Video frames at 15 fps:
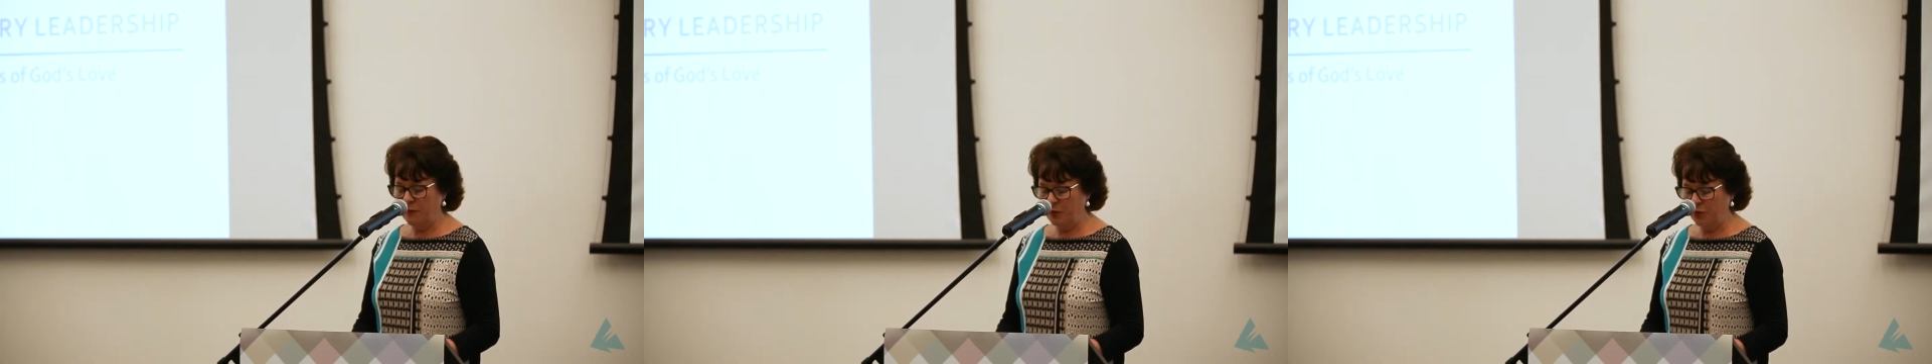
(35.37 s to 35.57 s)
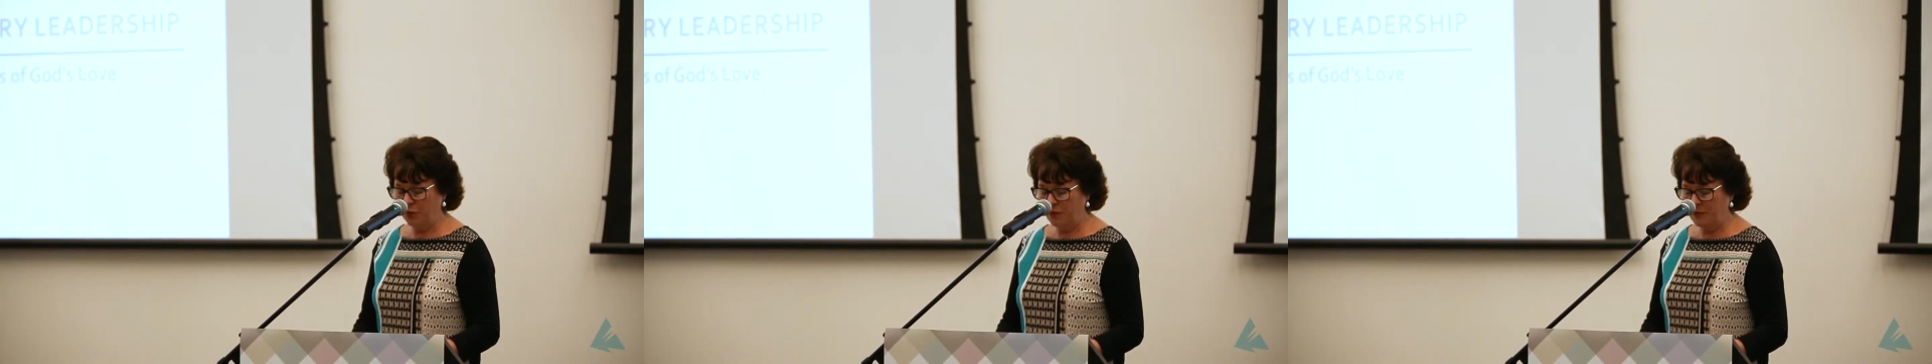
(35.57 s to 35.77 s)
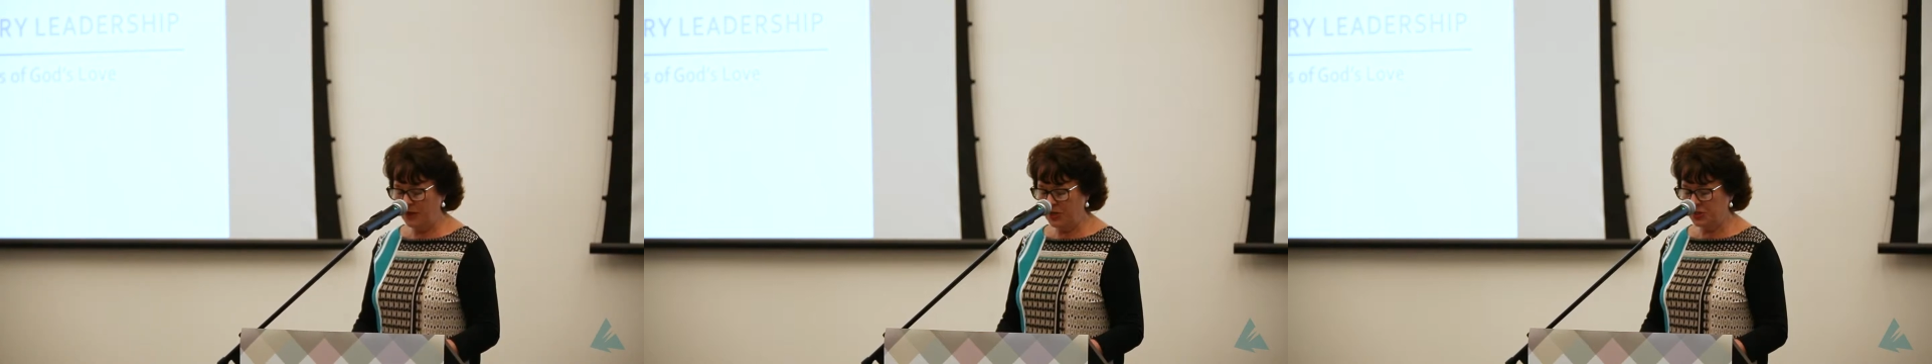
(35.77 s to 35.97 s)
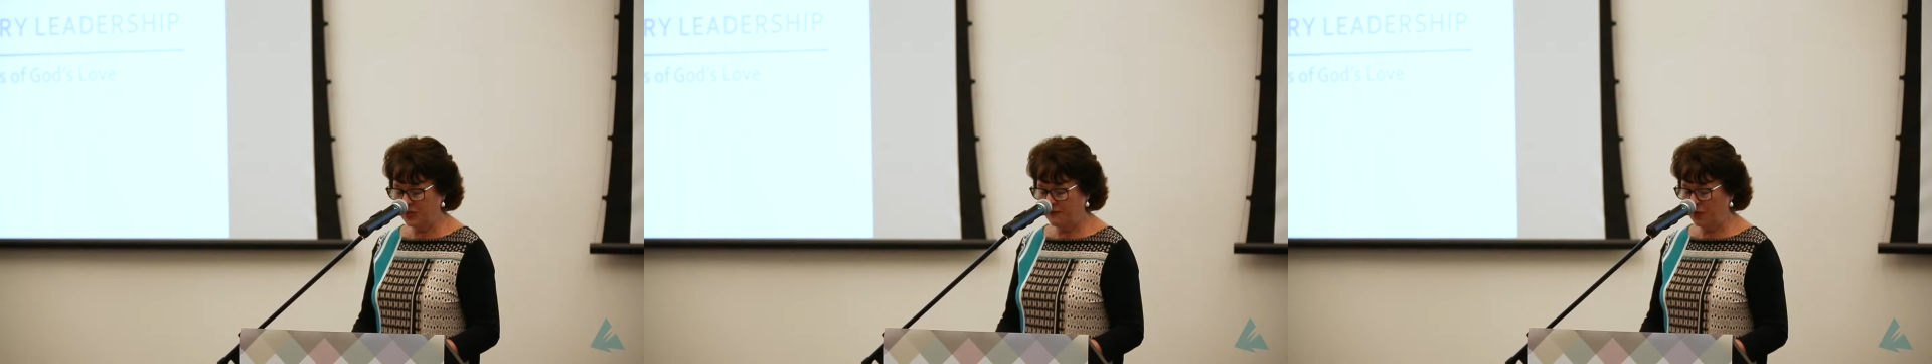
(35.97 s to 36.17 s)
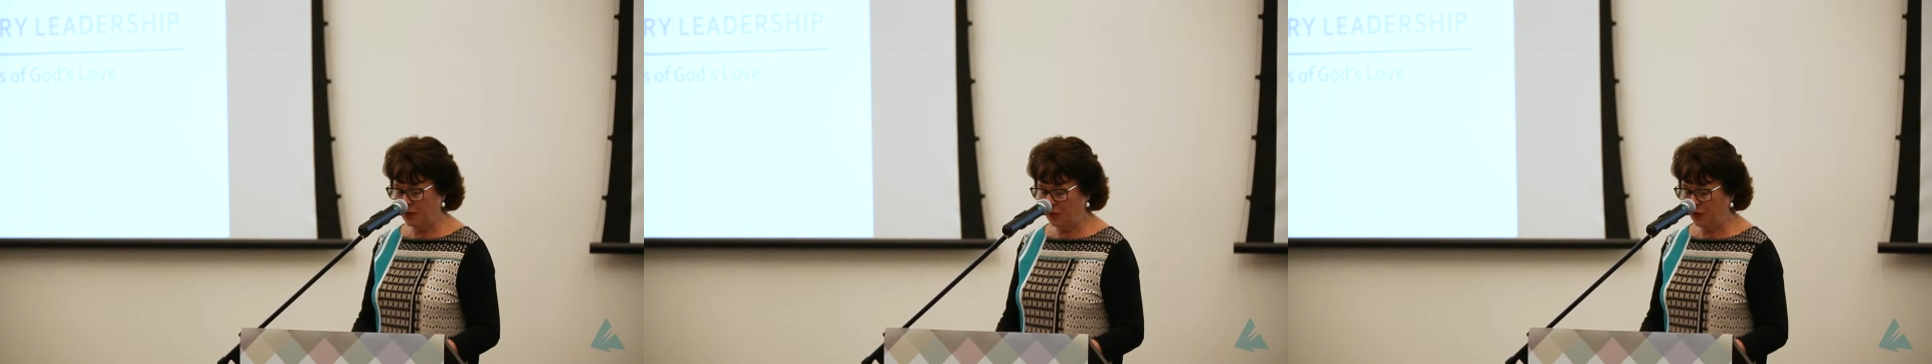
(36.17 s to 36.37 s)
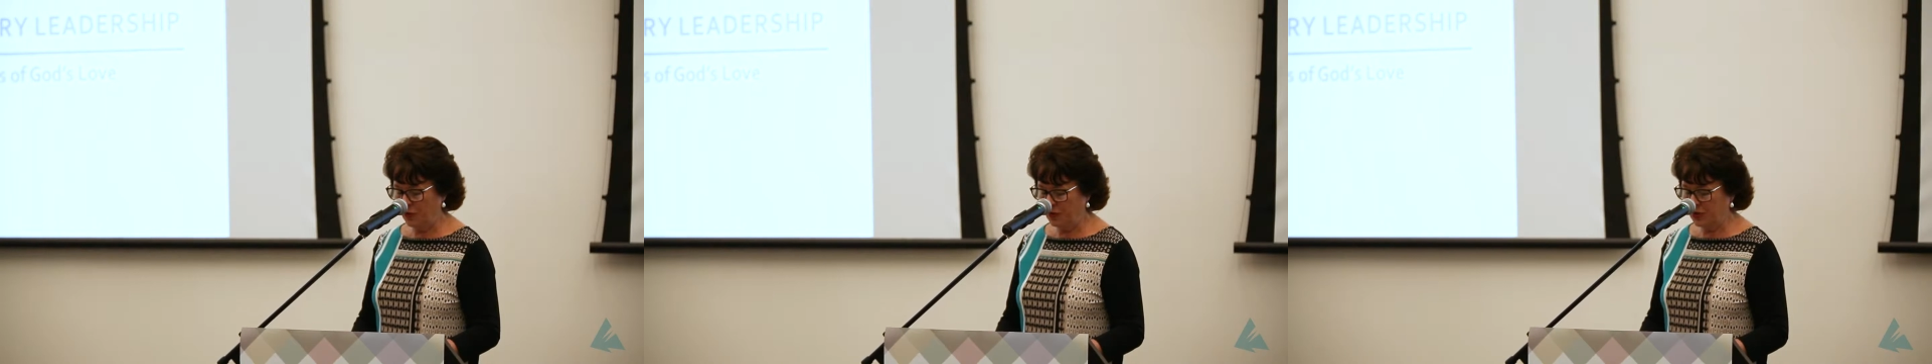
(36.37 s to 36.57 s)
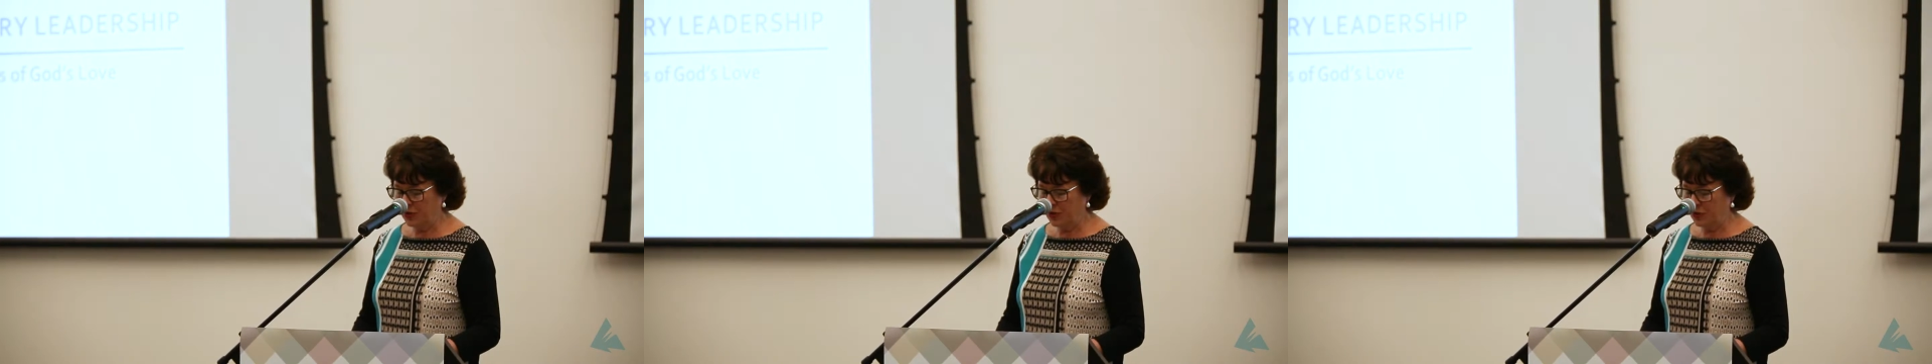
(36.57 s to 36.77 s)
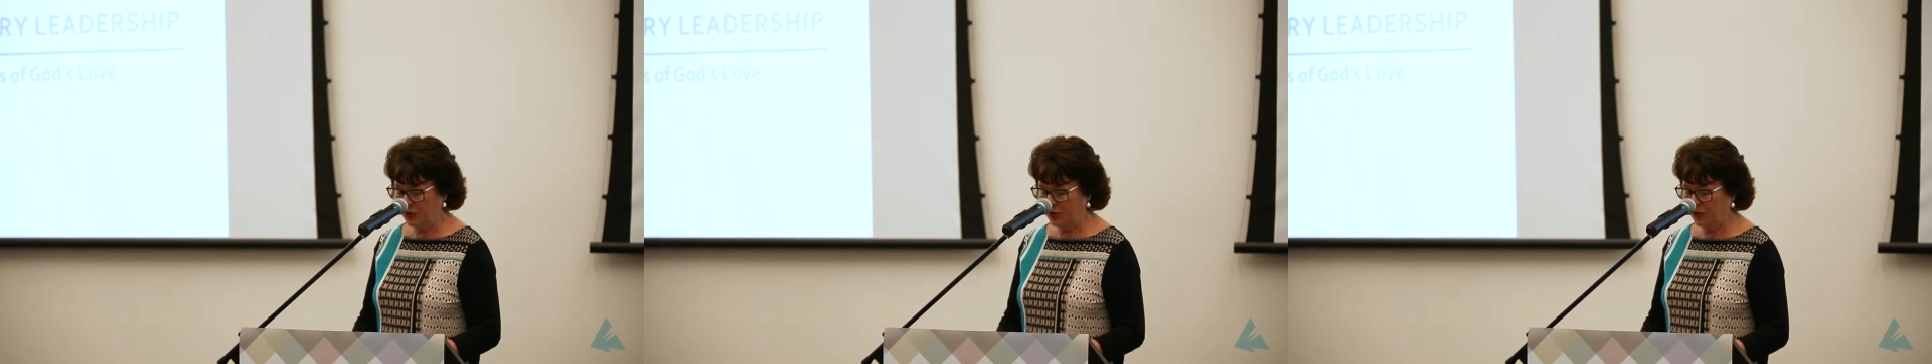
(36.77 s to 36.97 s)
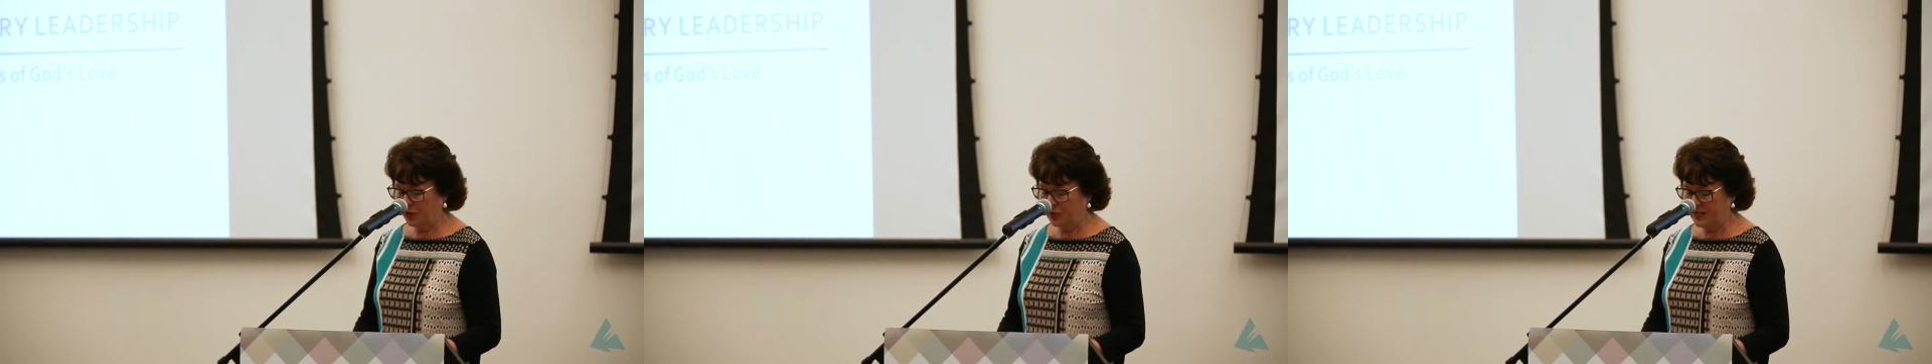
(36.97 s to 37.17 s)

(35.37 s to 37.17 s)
pilgrimage of the World Youth